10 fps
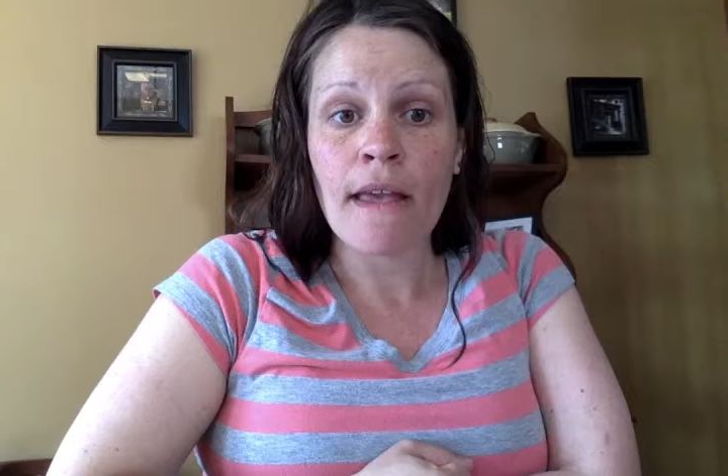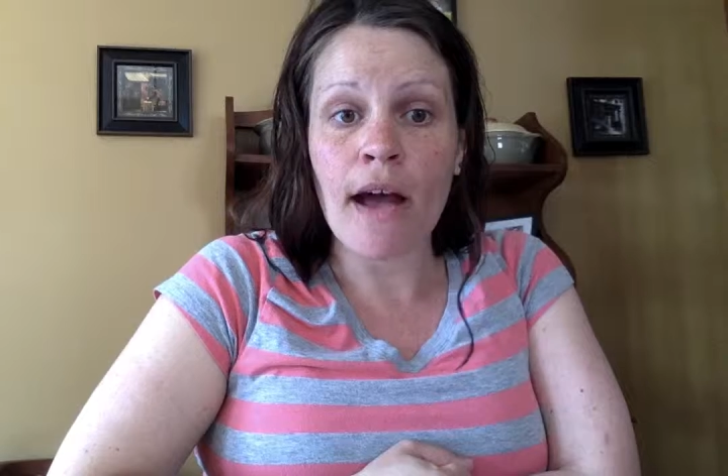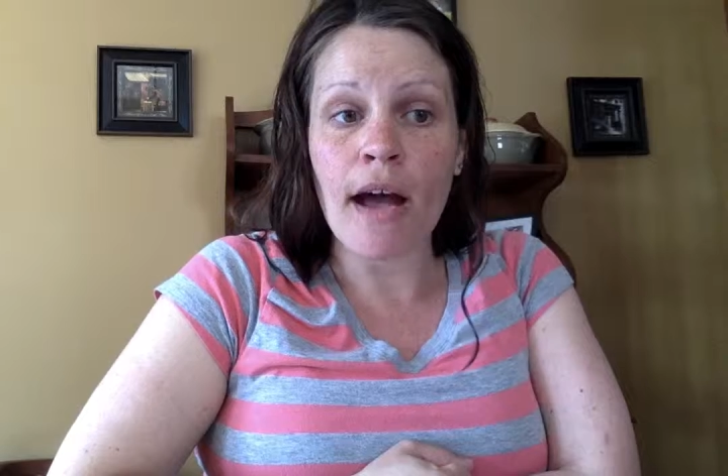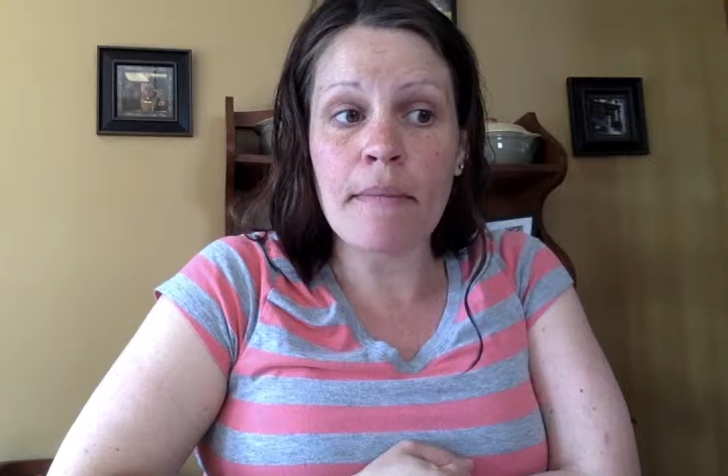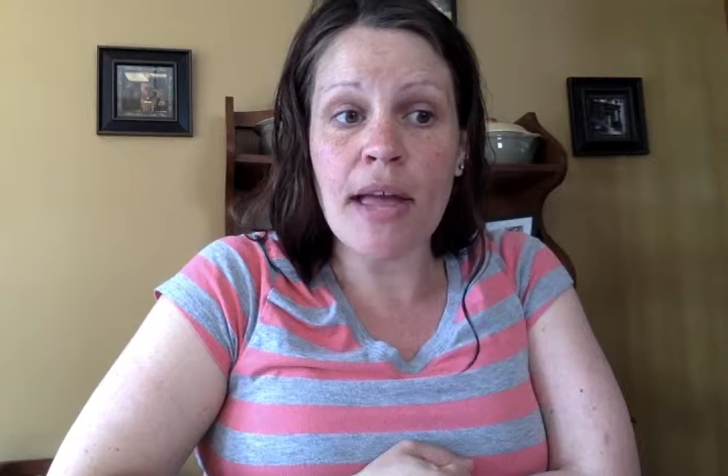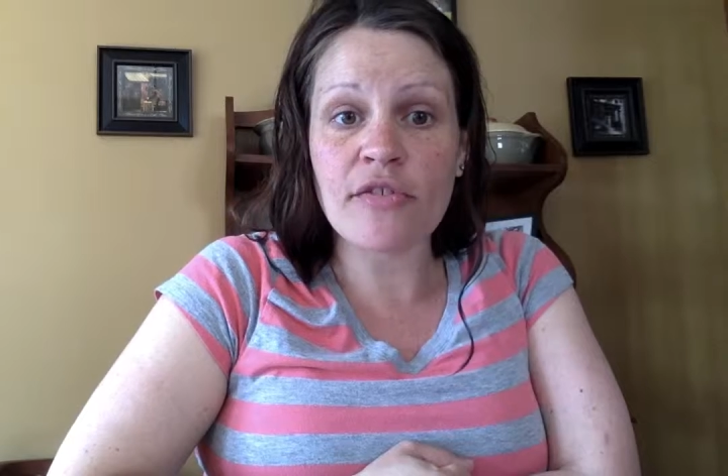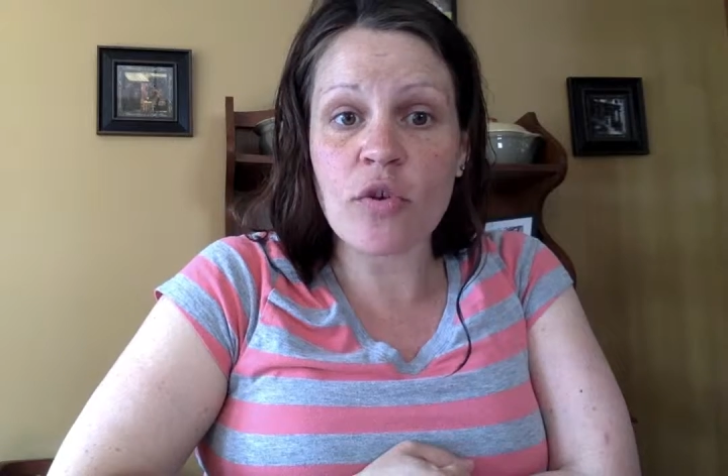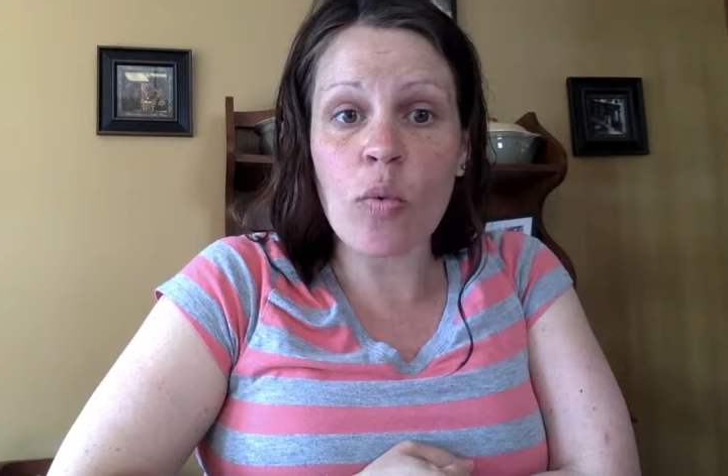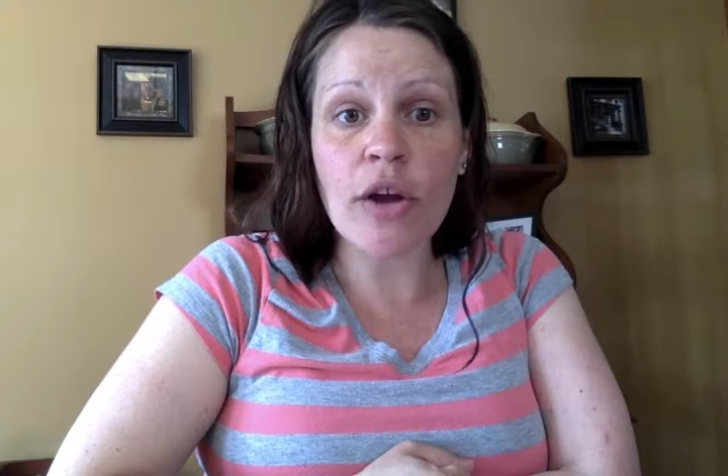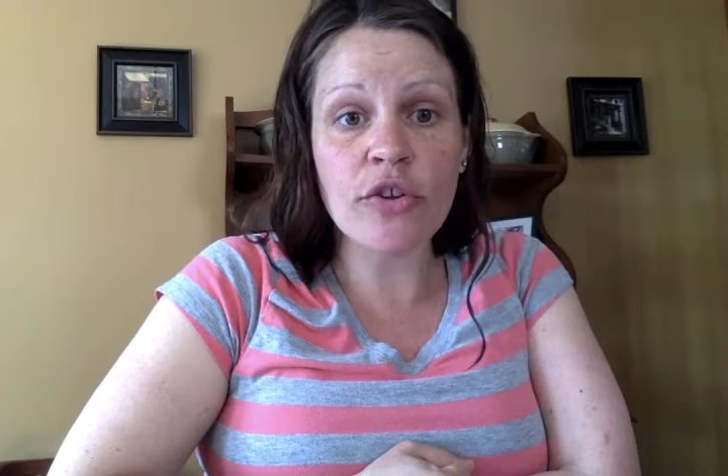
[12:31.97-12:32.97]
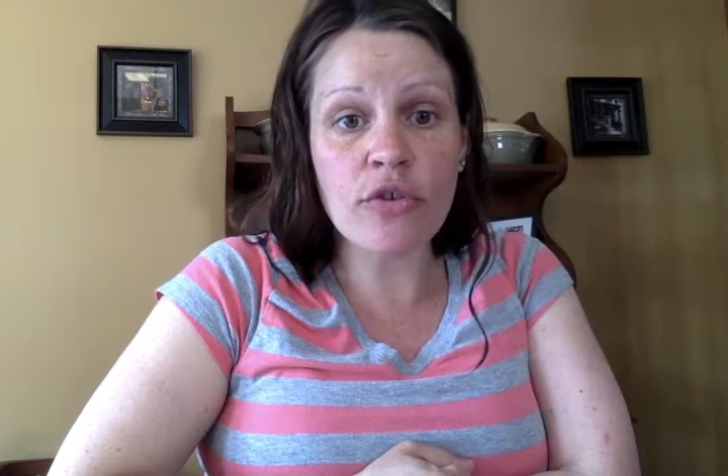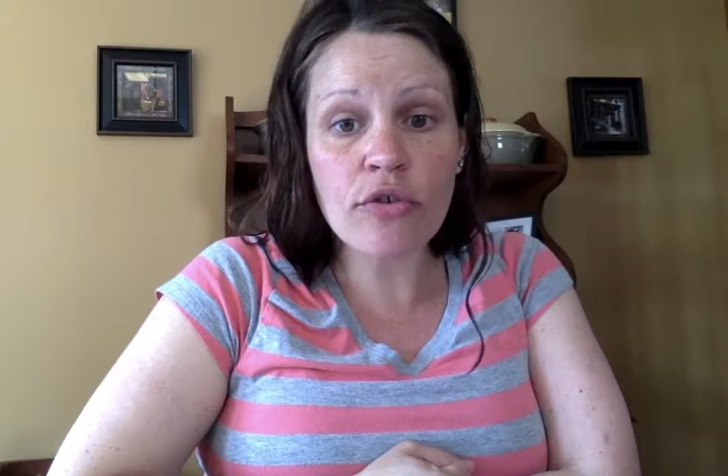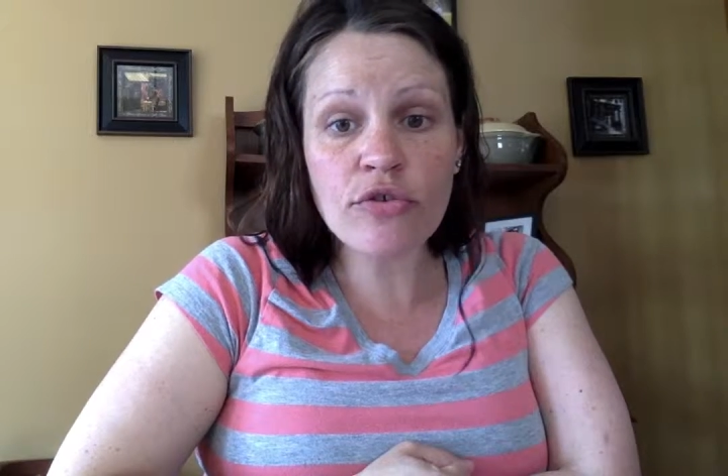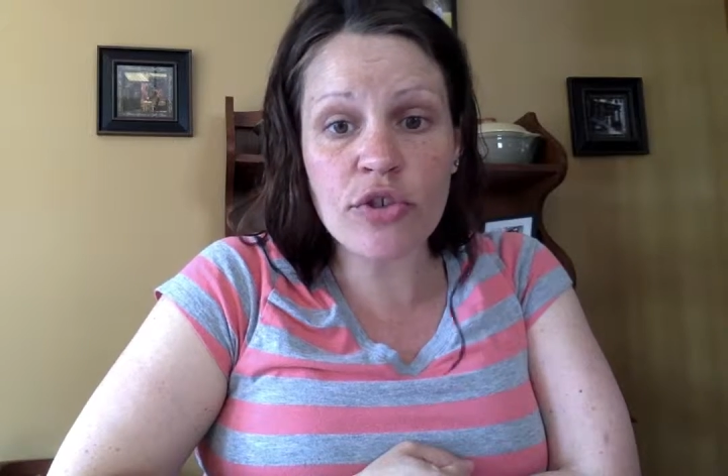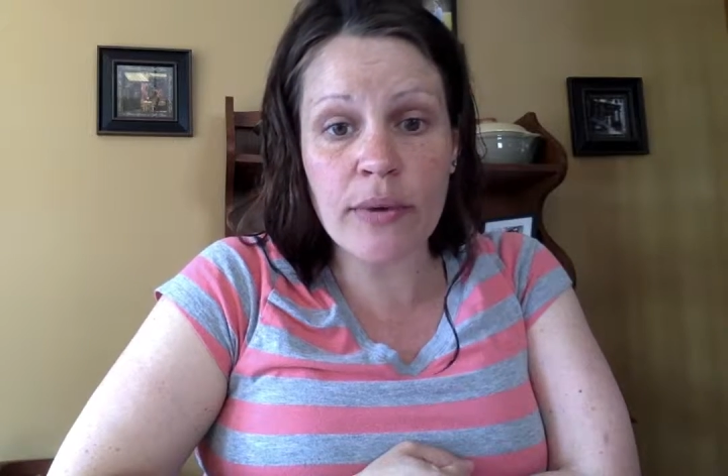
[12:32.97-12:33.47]
as to what
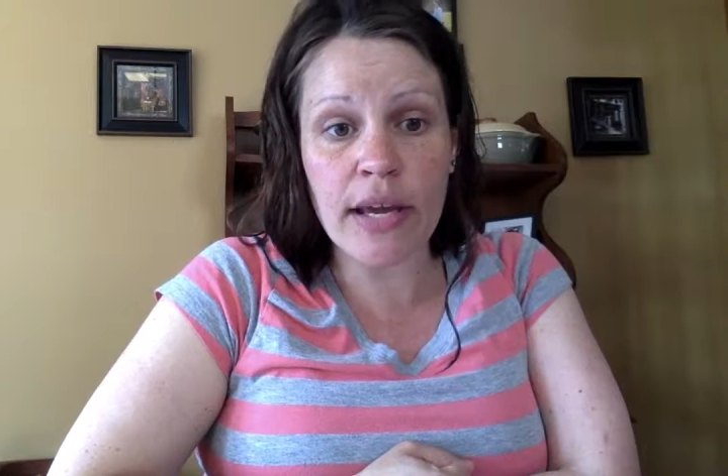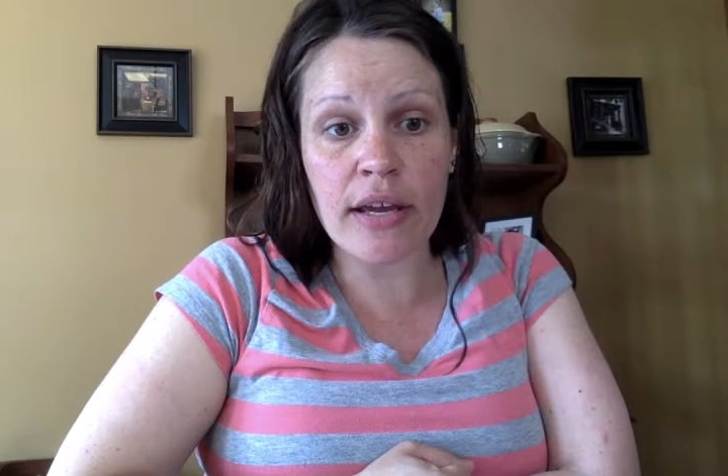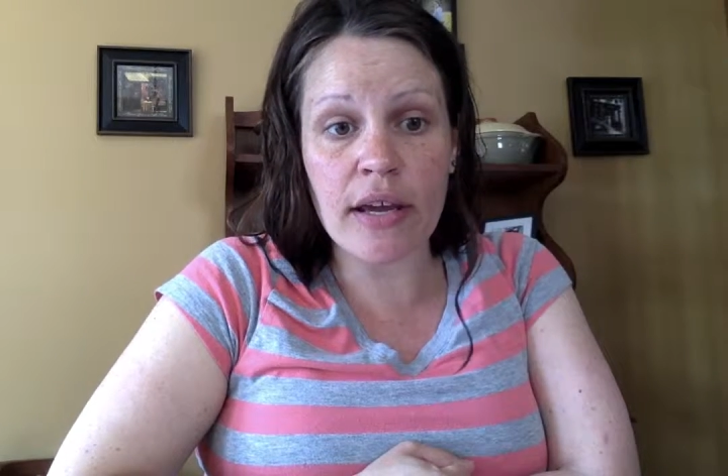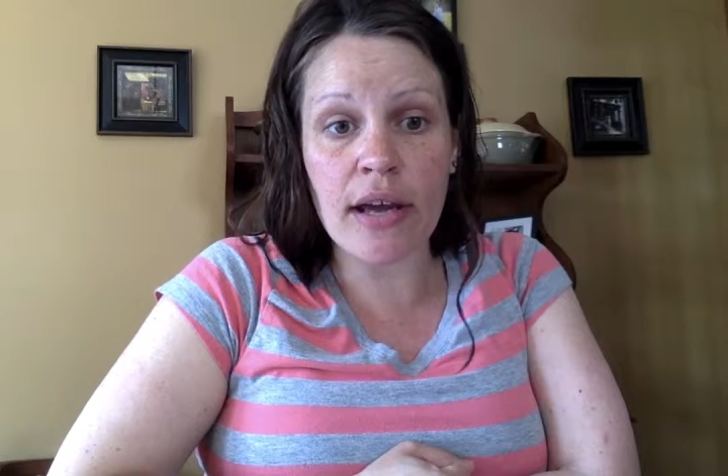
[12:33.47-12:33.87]
you're doing